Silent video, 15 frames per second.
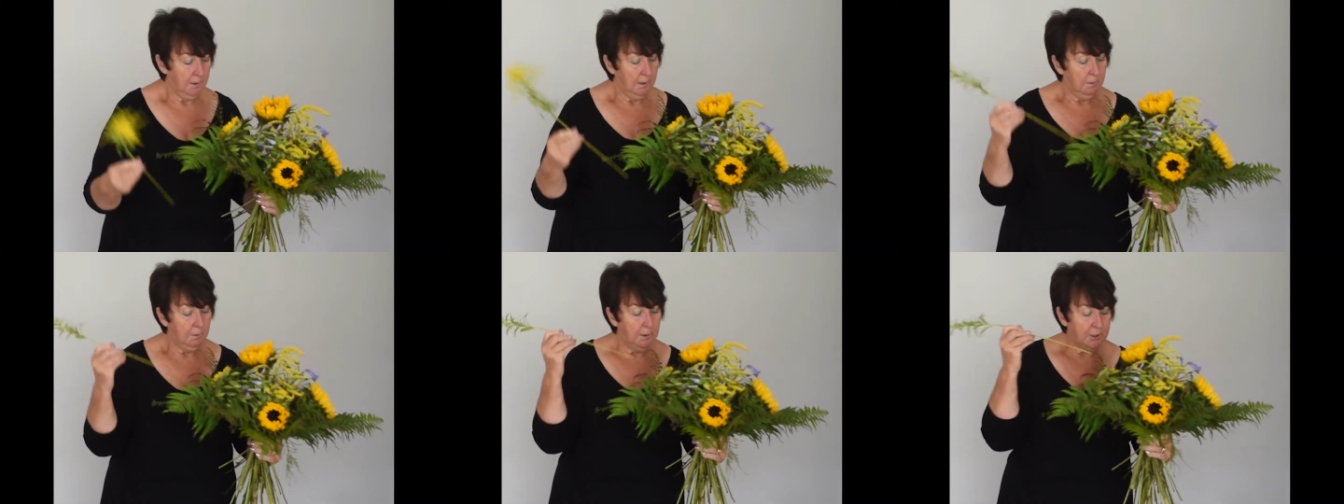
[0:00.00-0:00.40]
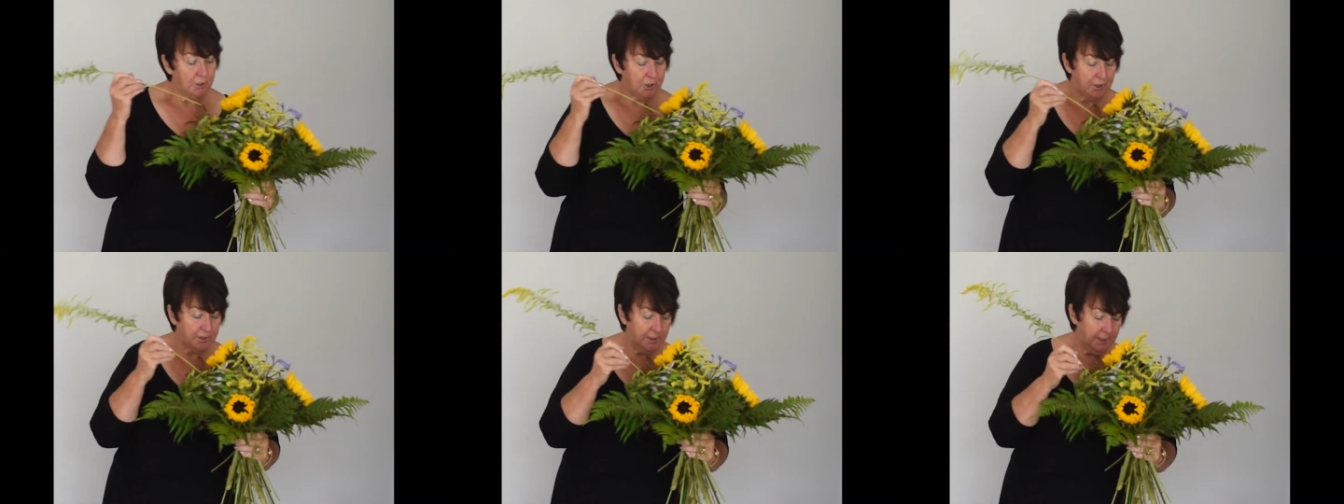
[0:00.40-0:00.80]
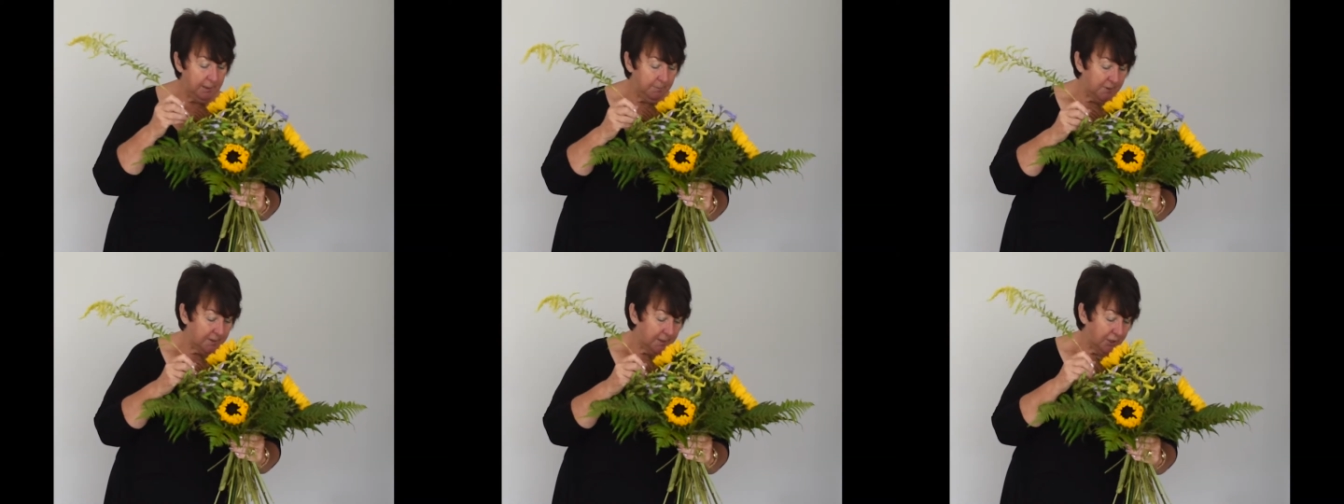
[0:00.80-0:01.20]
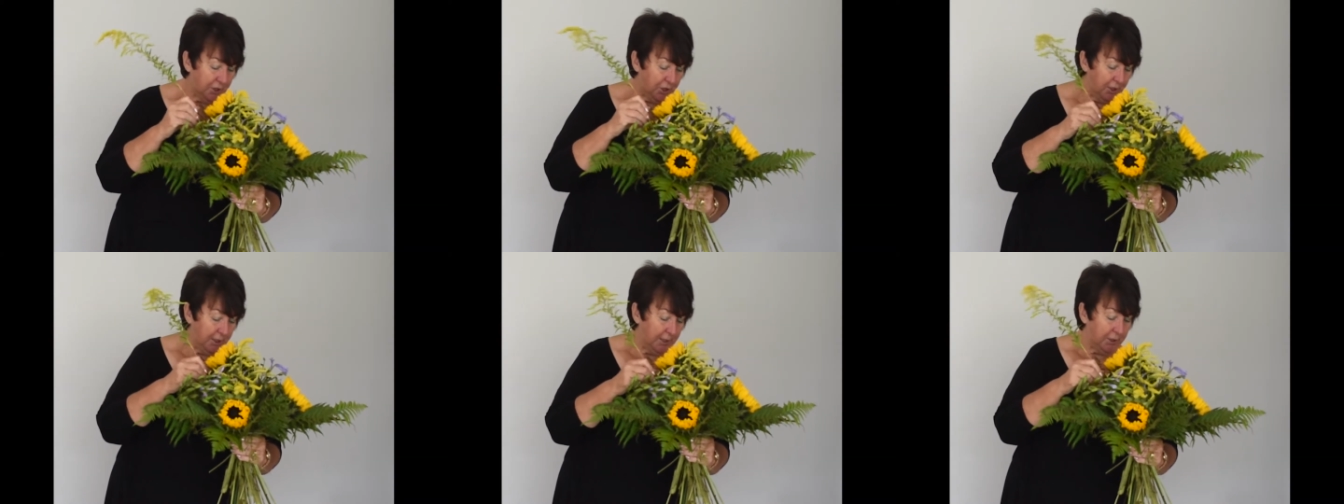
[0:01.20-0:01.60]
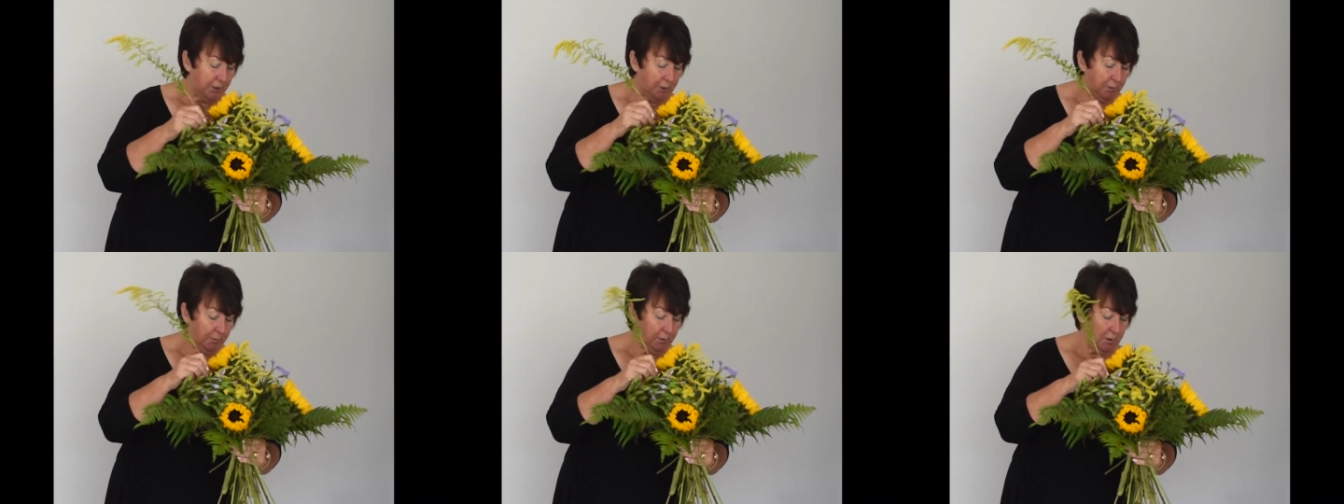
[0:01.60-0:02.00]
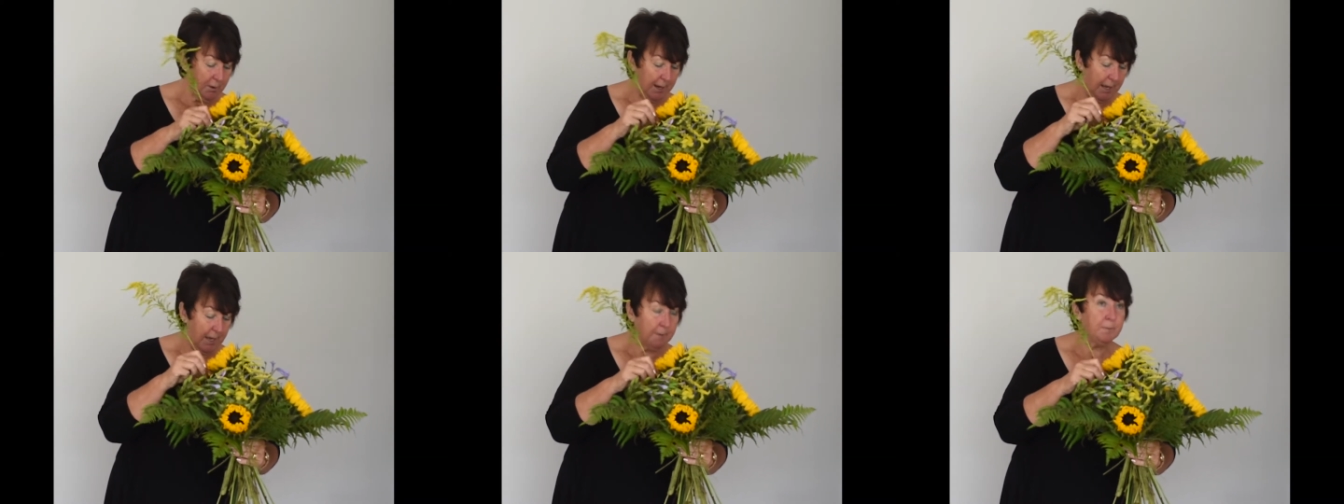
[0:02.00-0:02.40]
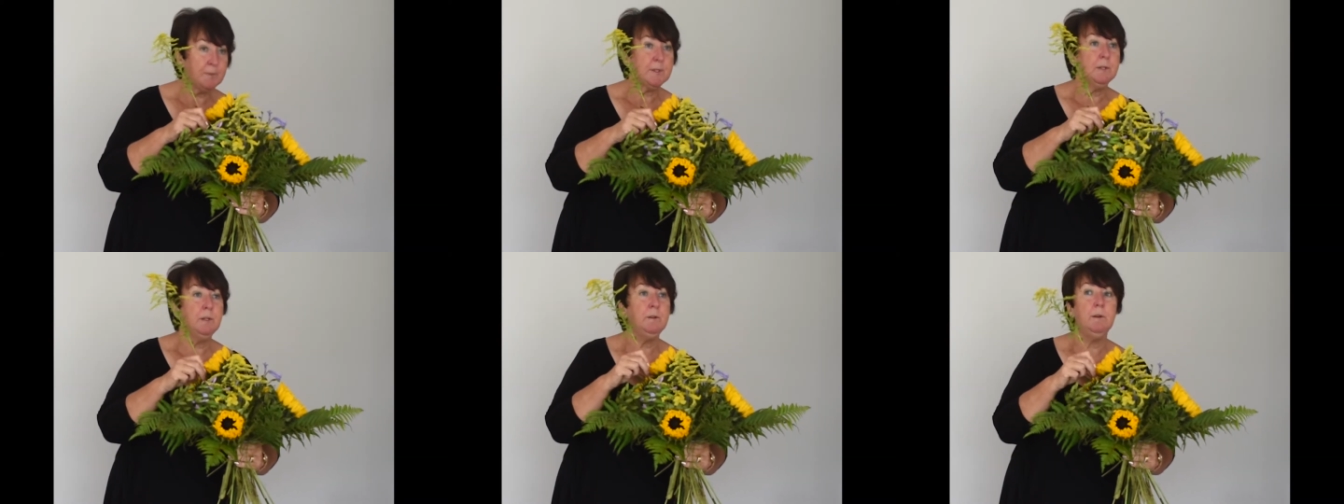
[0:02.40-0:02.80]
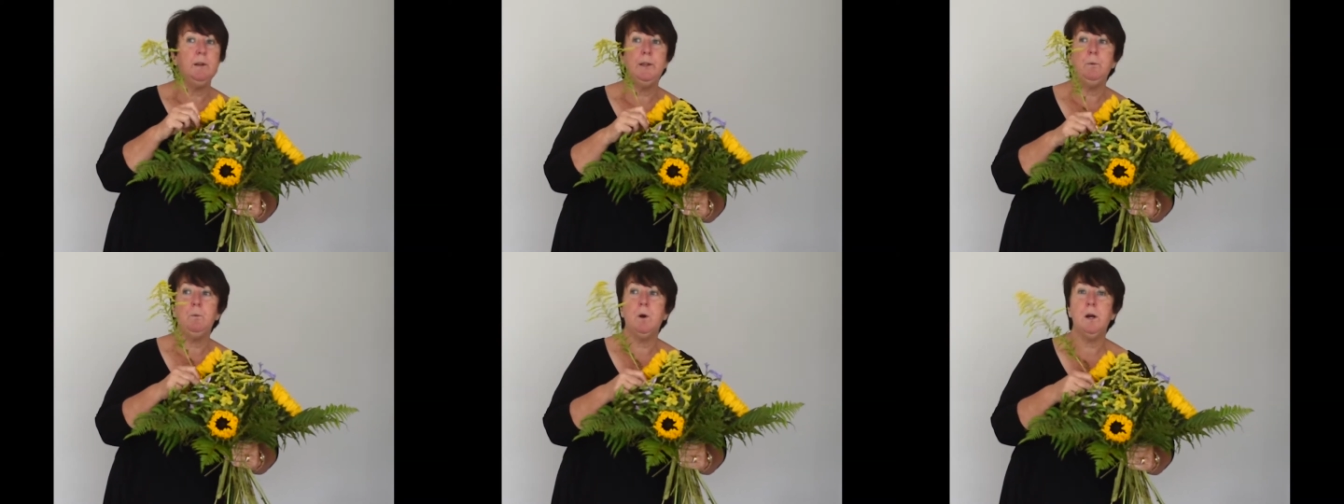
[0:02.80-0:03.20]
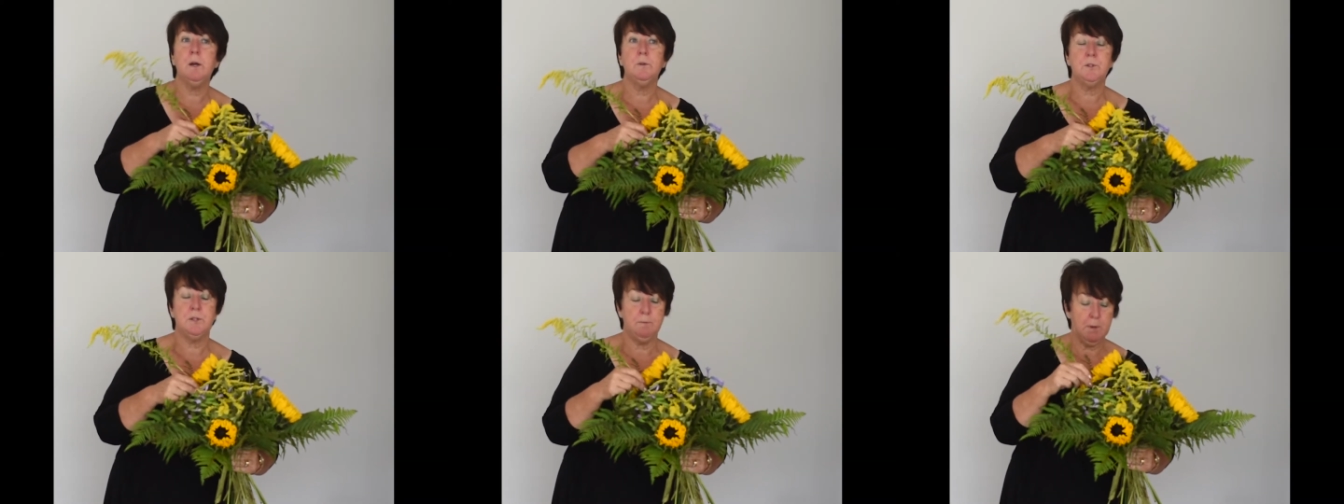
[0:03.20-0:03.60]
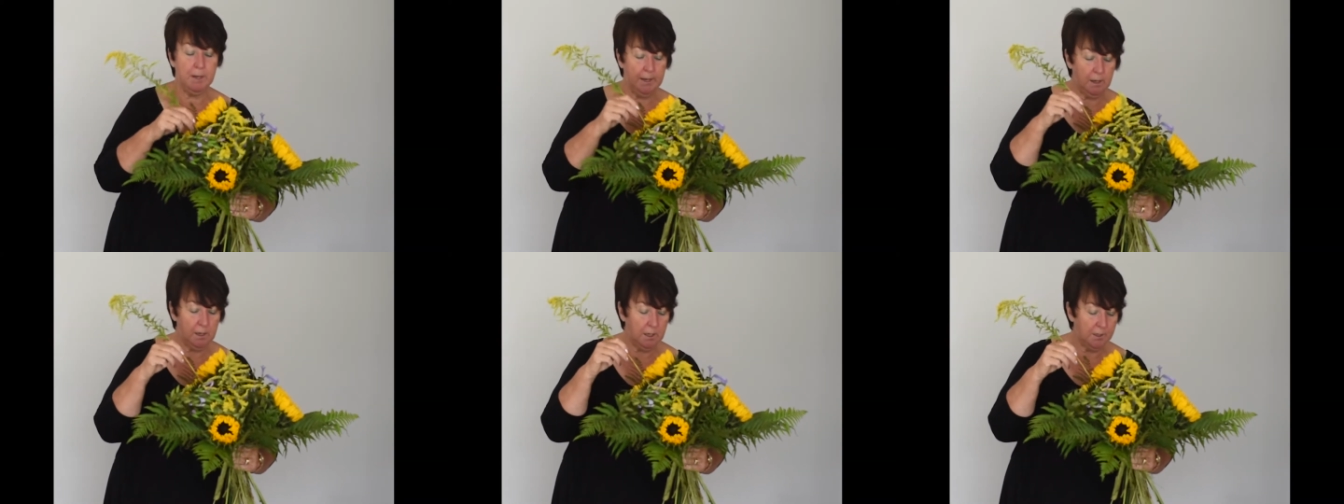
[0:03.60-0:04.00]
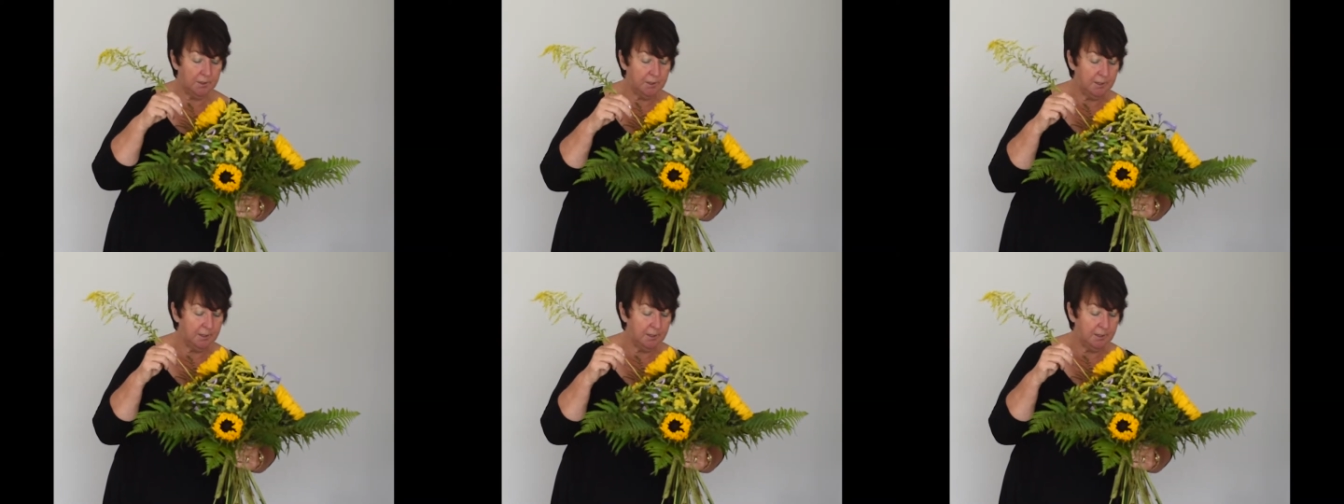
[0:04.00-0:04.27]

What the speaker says: which seems this year to have gone absolutely wild in my garden